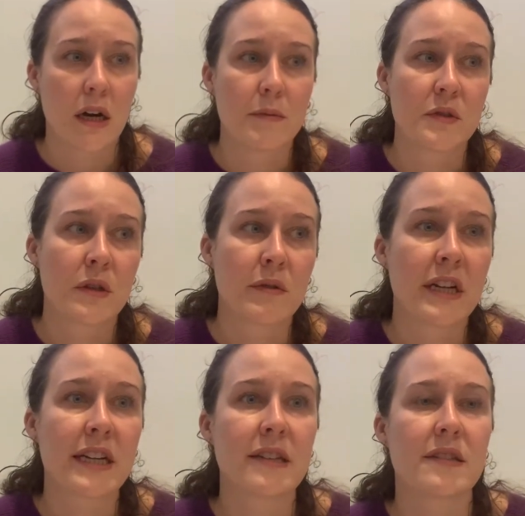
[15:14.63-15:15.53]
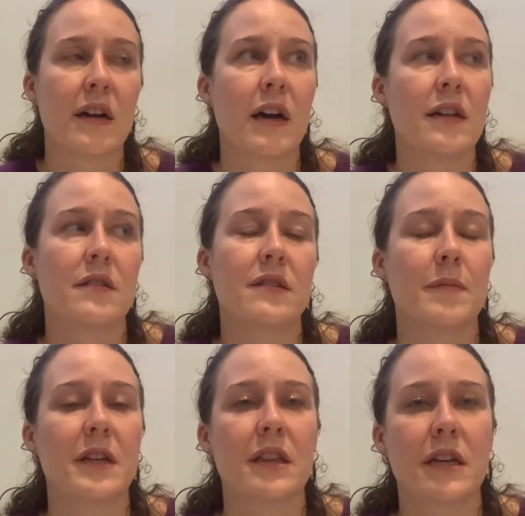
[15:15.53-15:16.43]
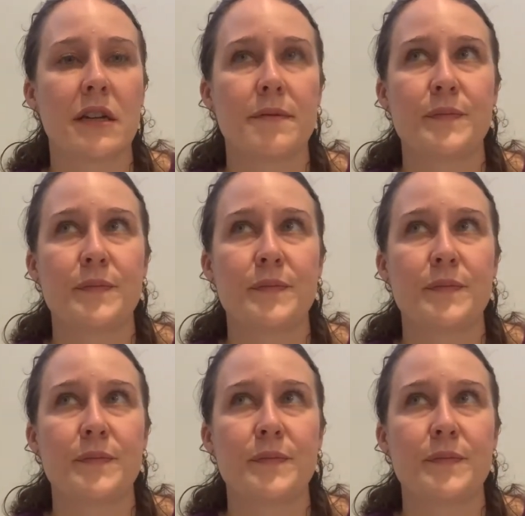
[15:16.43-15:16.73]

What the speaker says: So knitting is not something that